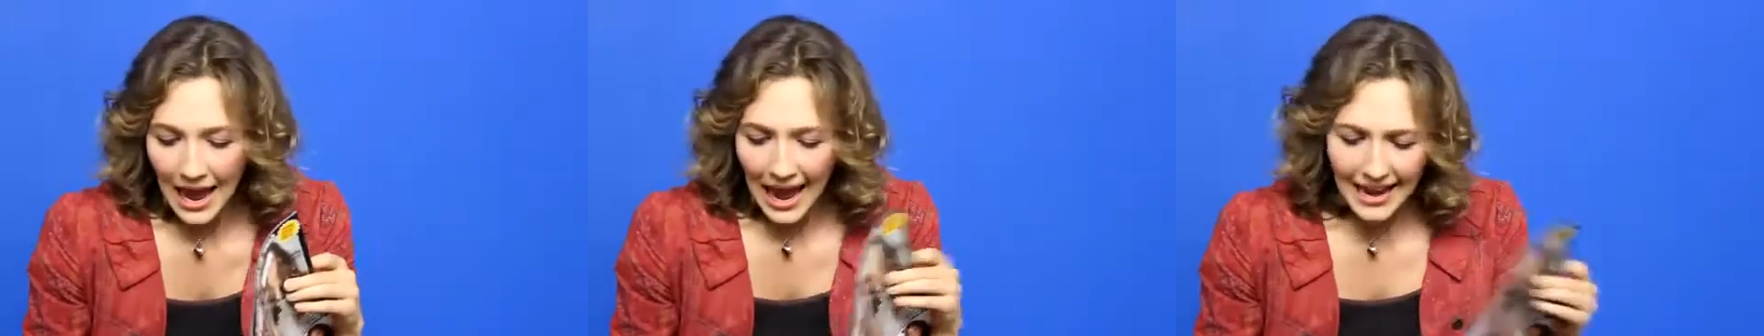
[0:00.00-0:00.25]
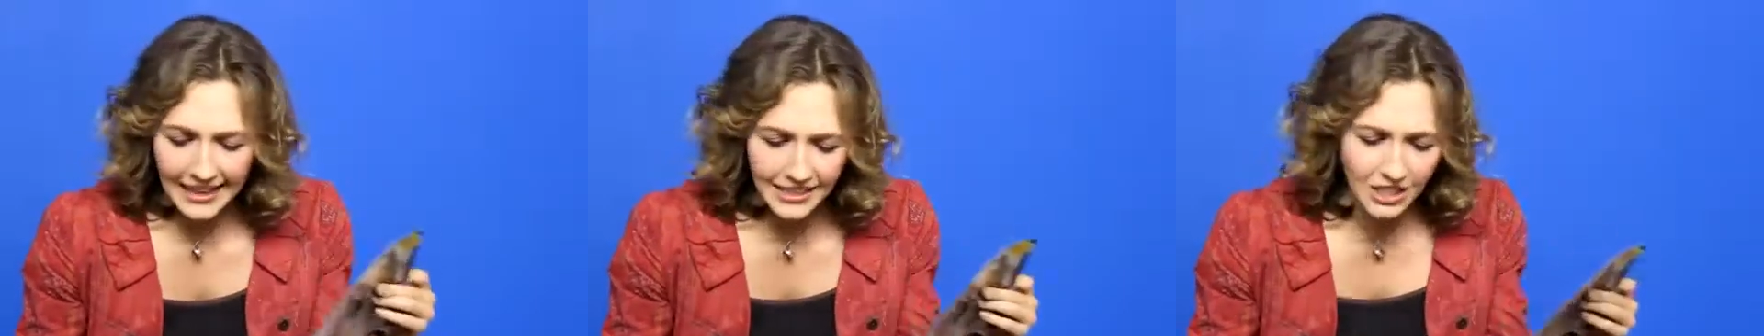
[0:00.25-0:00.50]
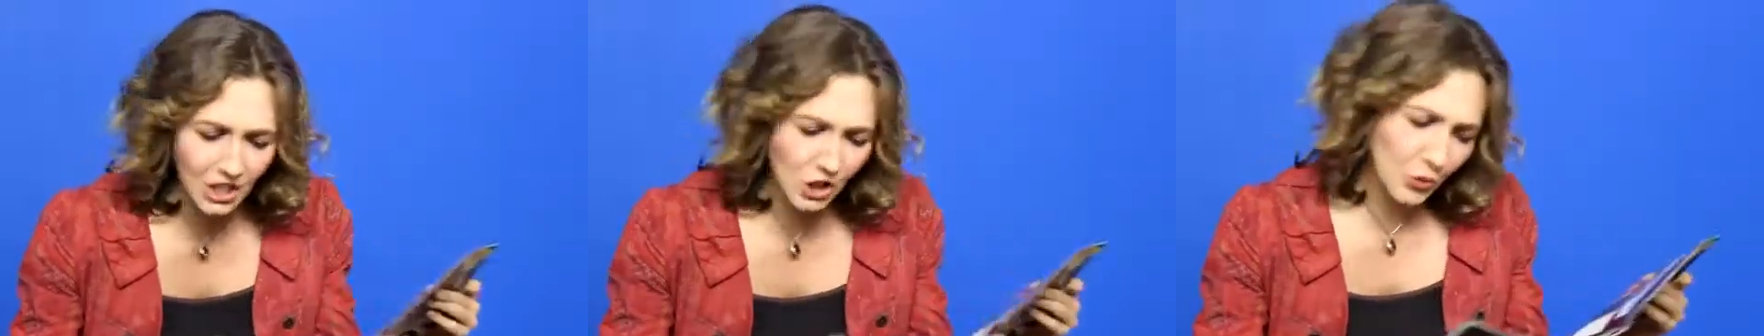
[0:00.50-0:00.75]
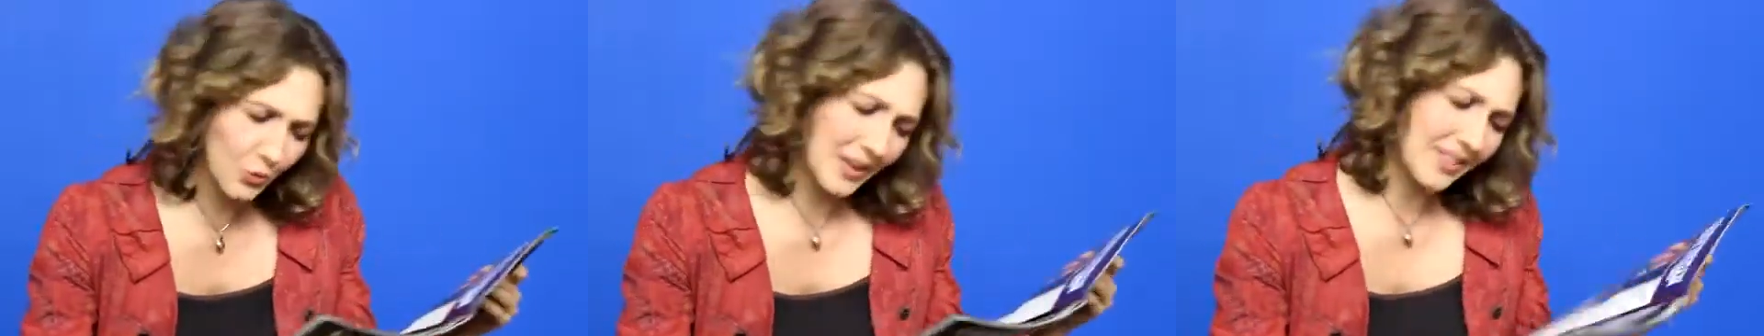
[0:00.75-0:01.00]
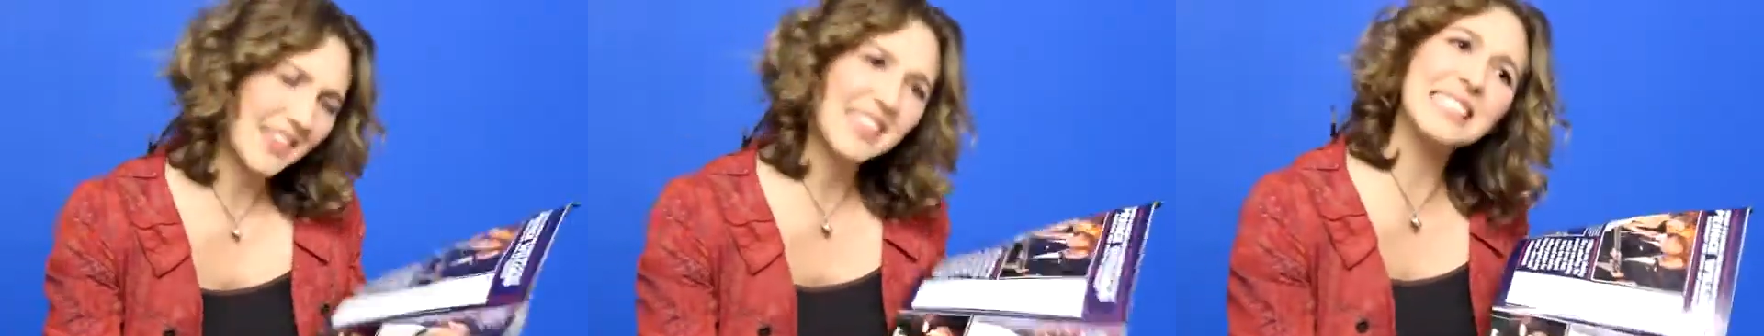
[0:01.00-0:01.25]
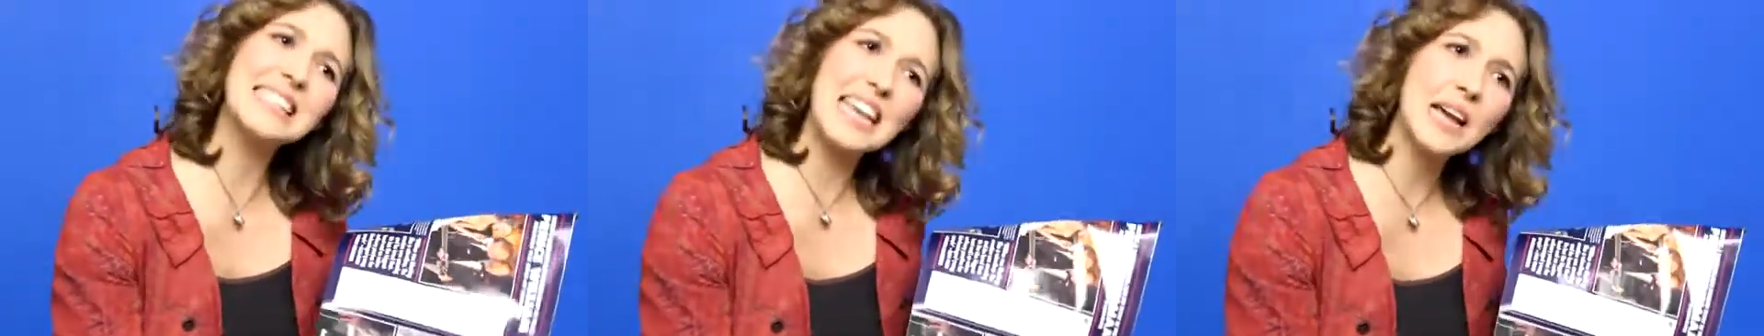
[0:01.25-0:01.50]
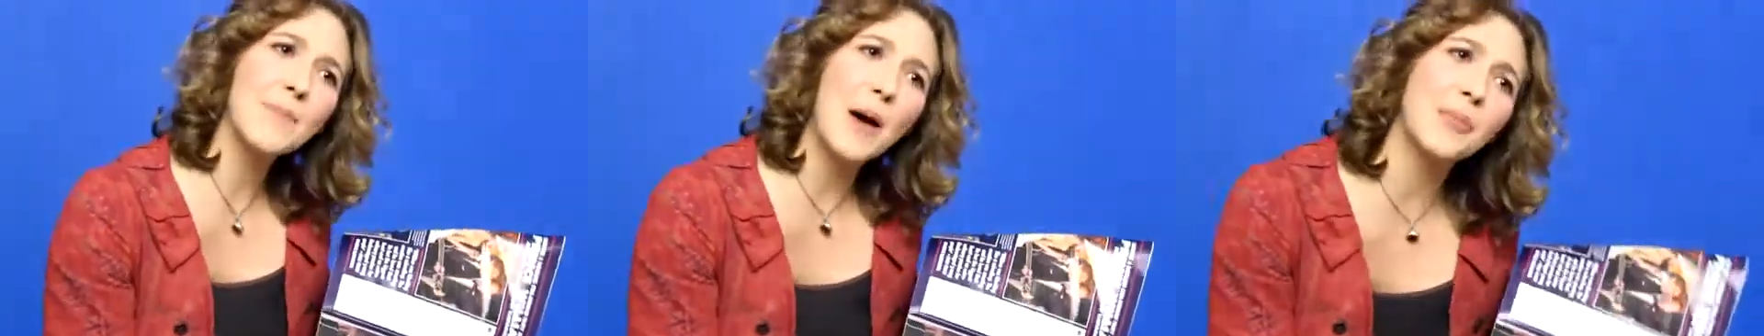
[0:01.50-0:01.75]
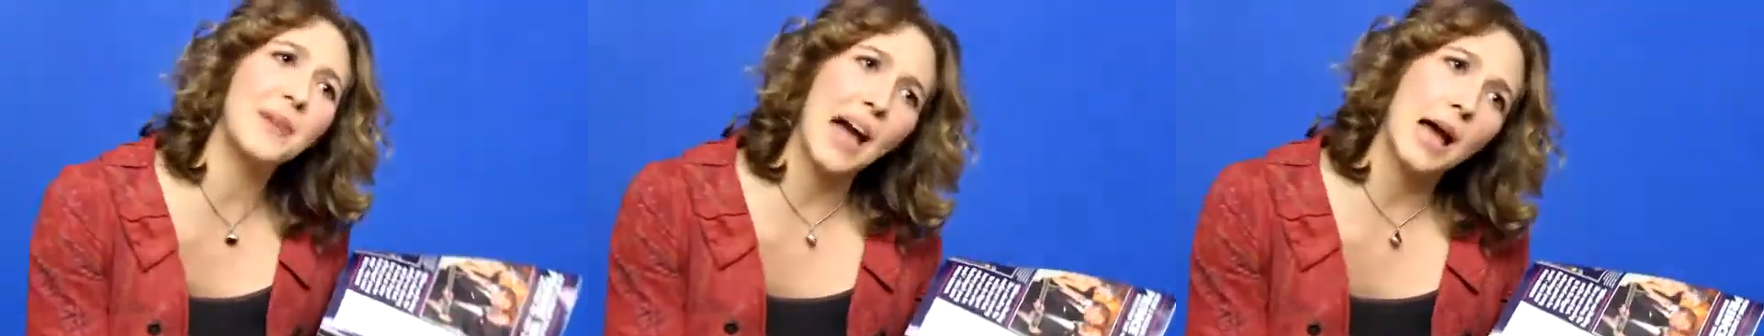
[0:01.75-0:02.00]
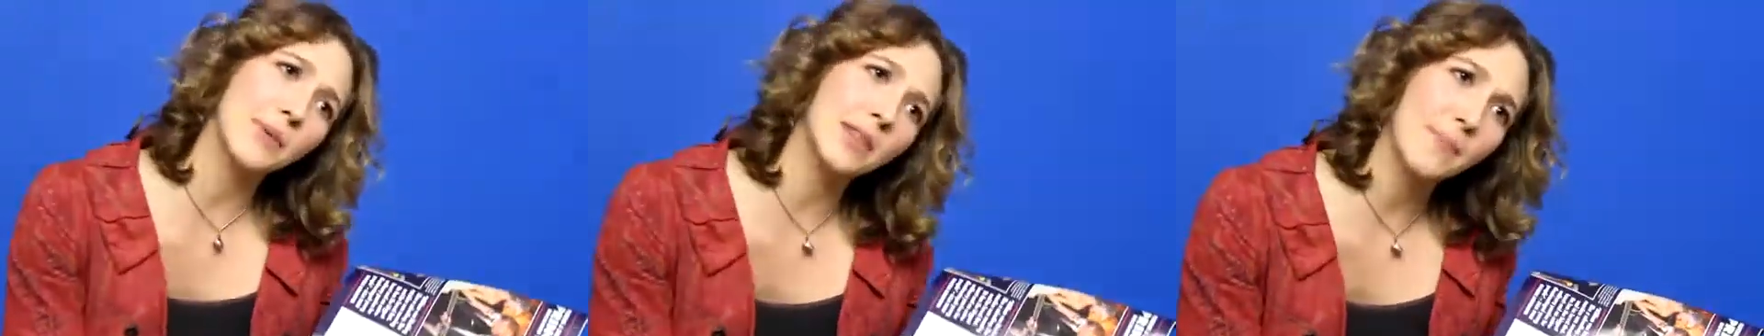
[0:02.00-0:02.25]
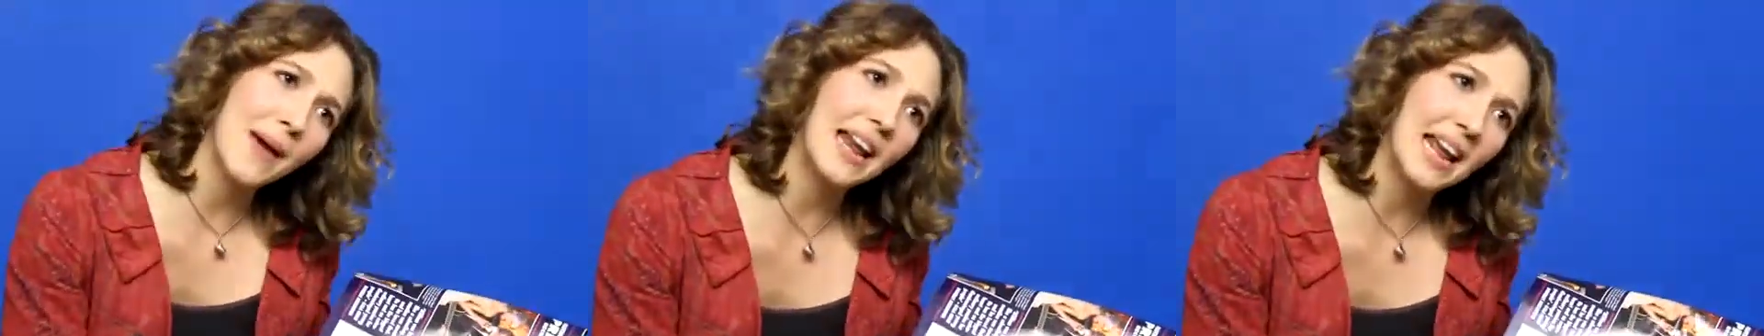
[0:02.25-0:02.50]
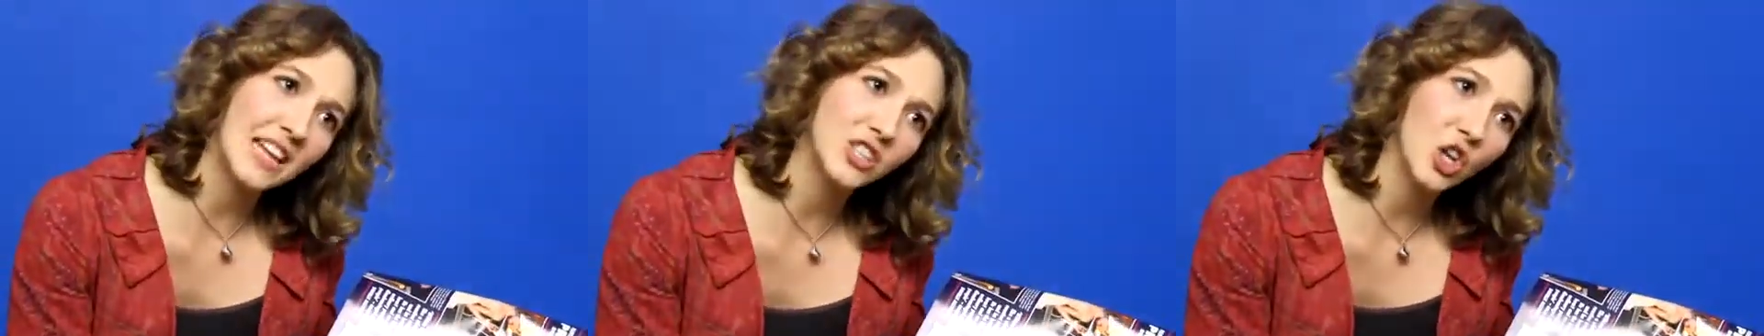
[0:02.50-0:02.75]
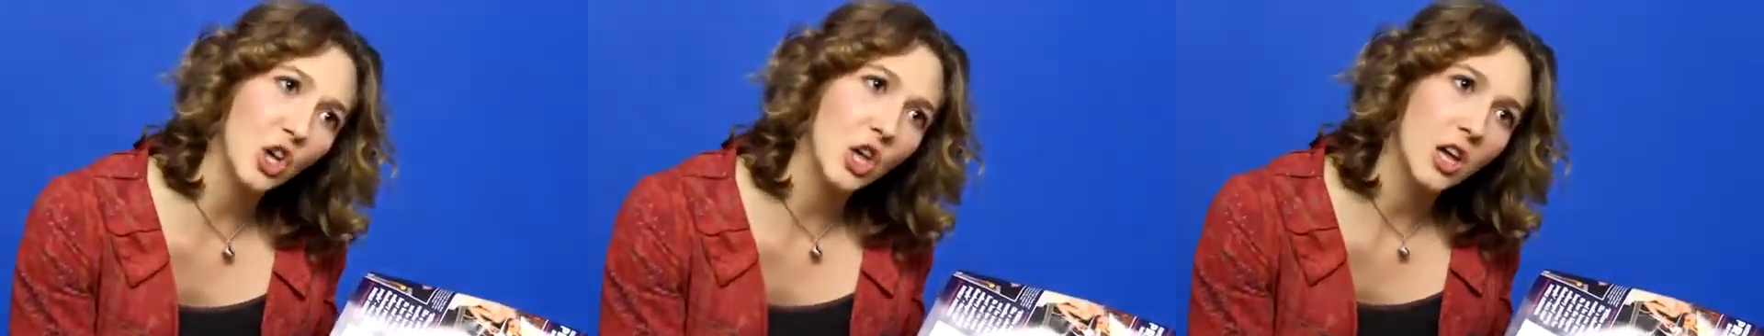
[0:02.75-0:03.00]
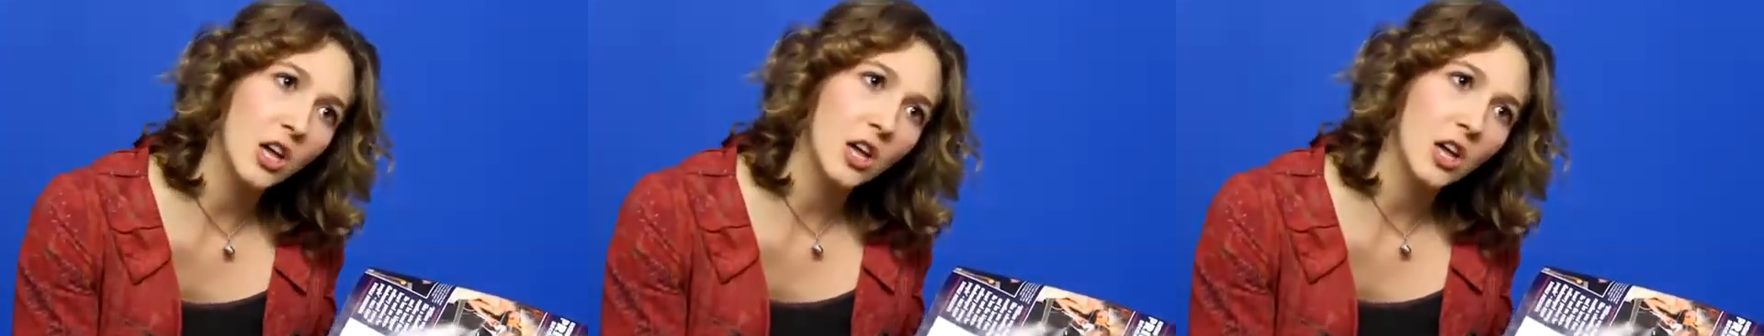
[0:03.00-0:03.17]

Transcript: Hey, did you read this thing about the guy with the pet angel?